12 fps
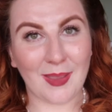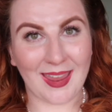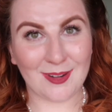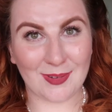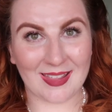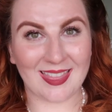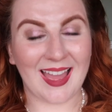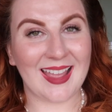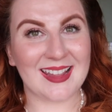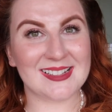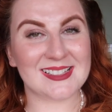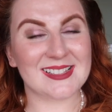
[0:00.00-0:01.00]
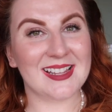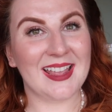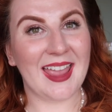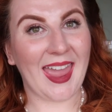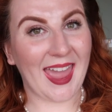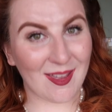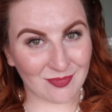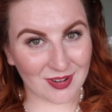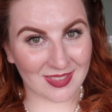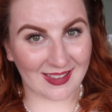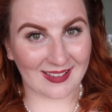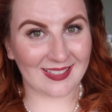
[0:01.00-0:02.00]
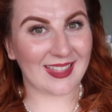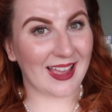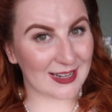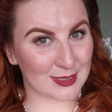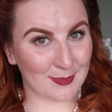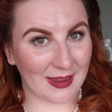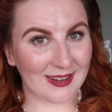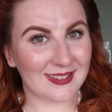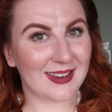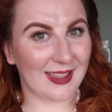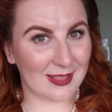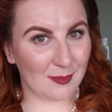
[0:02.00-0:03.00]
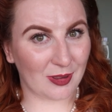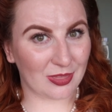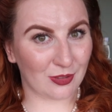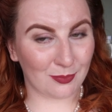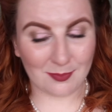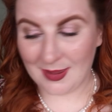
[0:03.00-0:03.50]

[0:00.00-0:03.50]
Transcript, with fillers: But anyway, that is everything that I spent in the month of